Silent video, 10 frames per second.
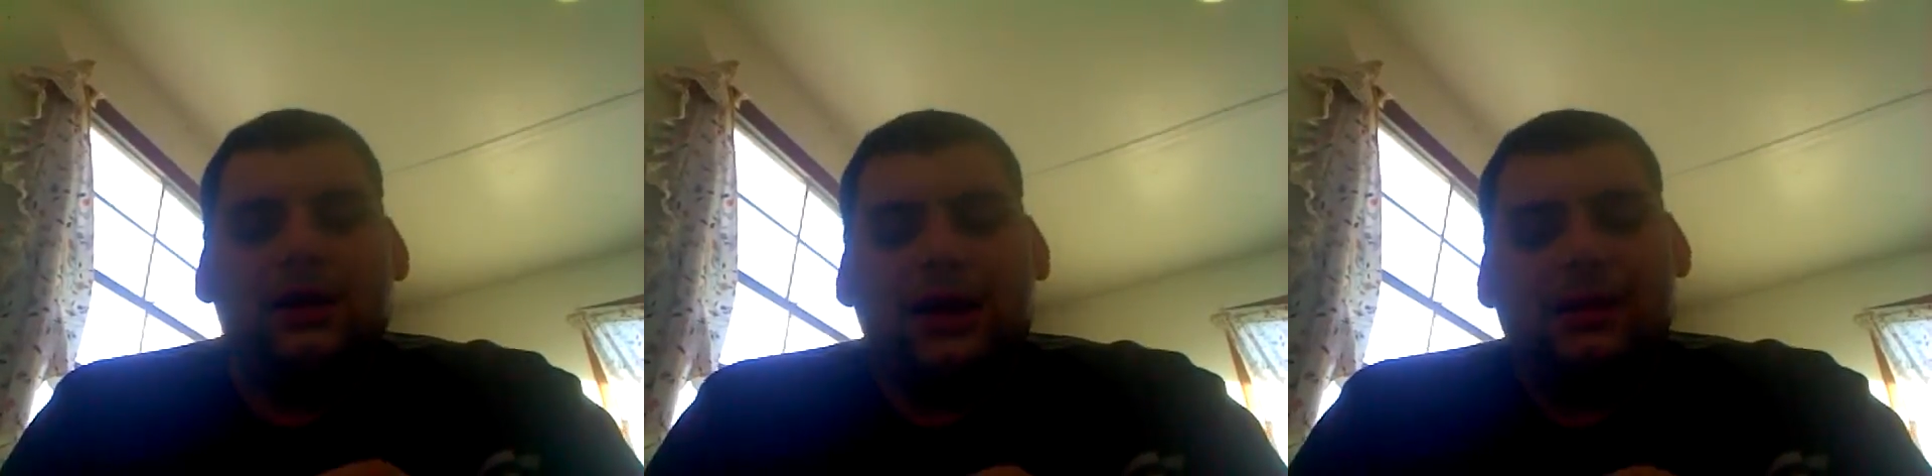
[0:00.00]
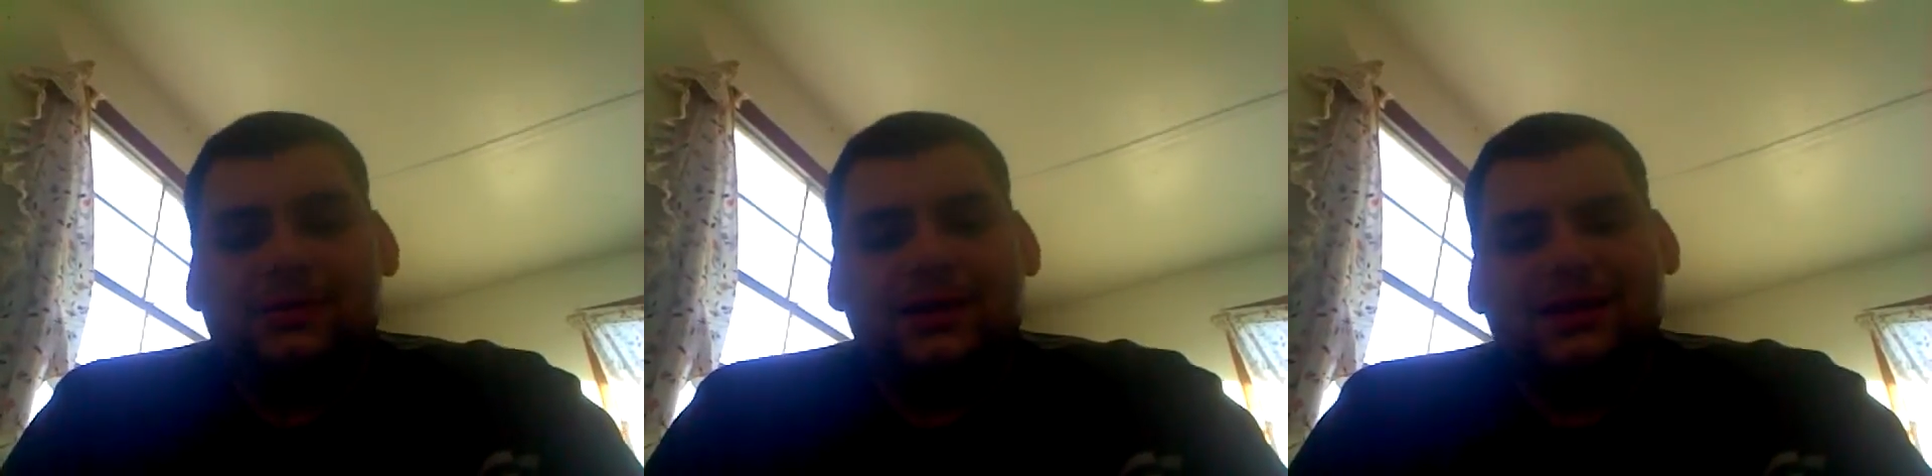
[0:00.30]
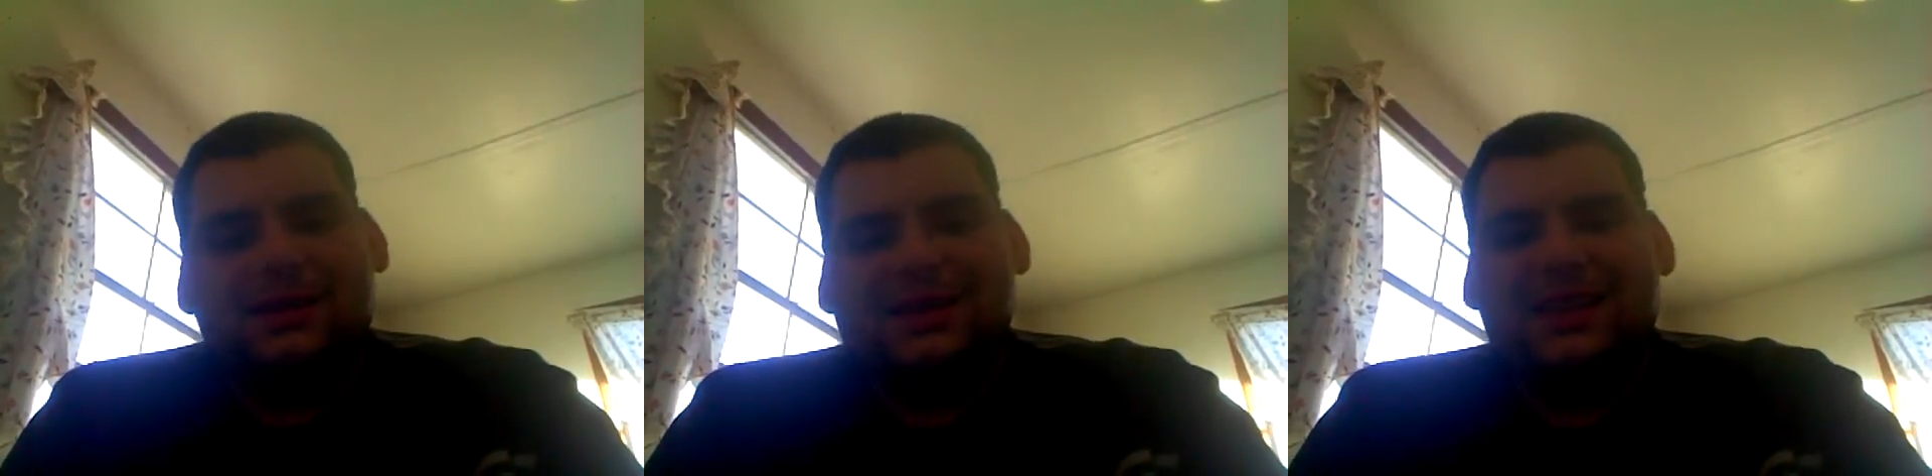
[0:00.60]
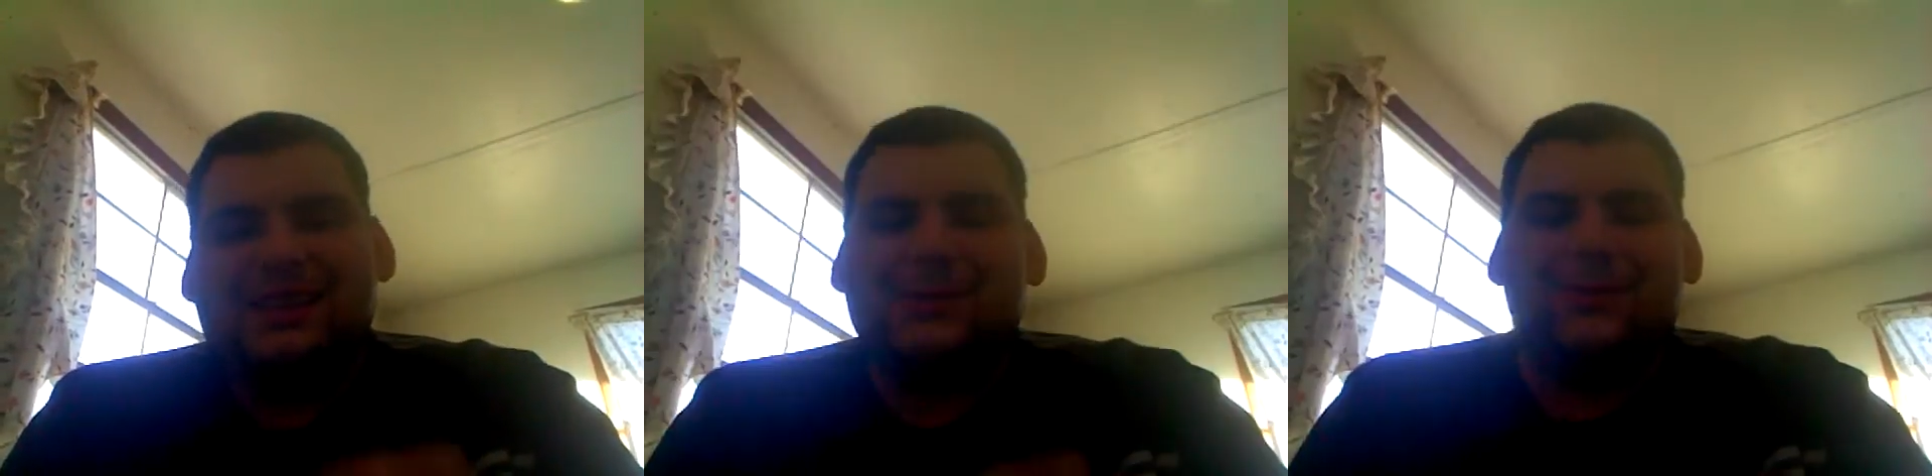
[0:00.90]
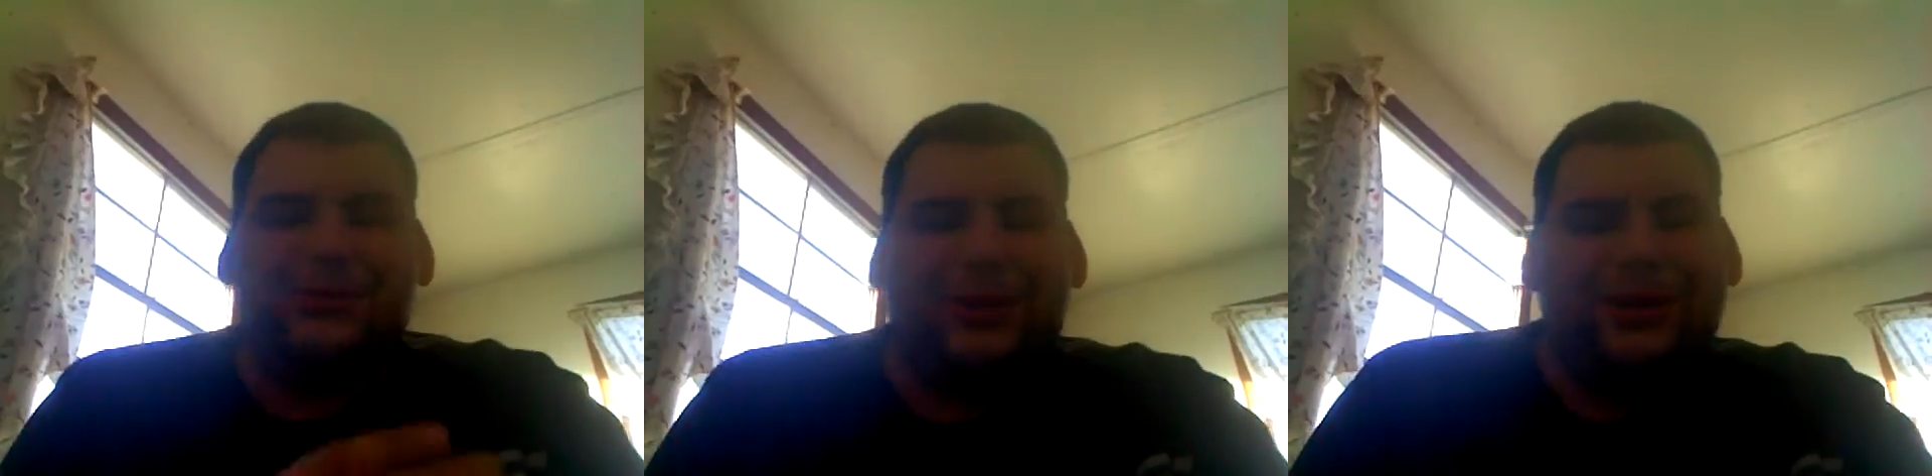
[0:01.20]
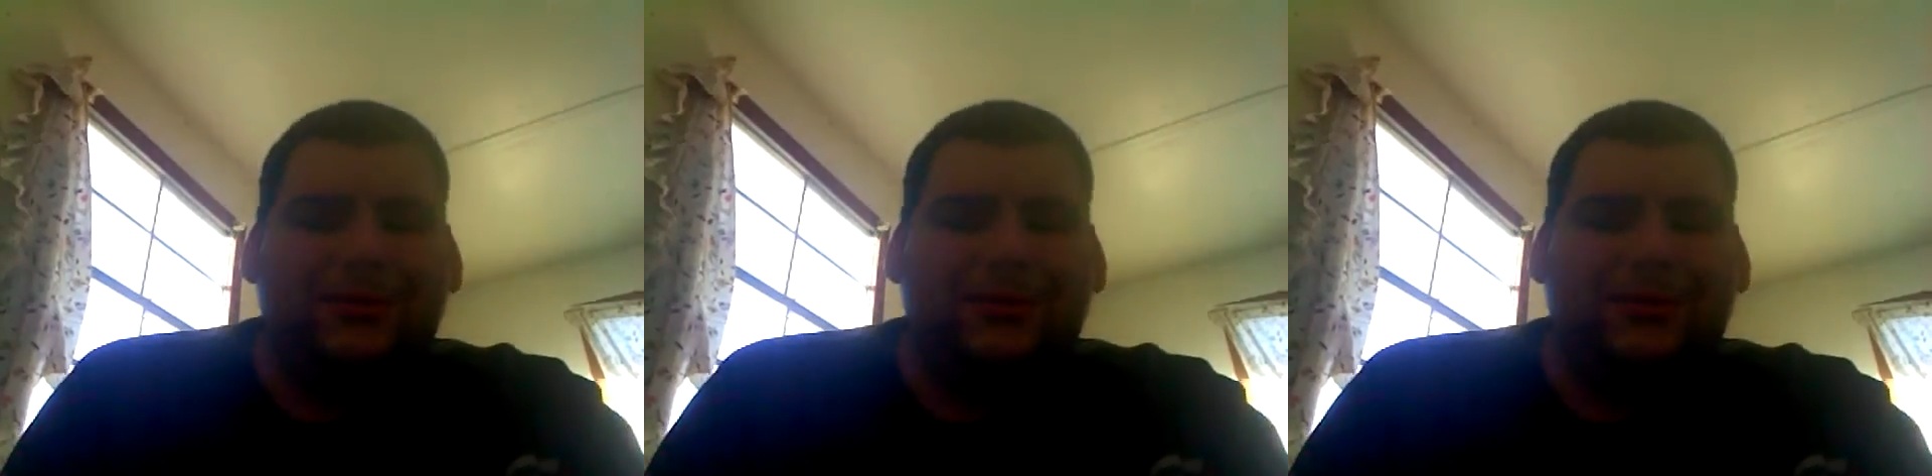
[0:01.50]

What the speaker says: See, that's where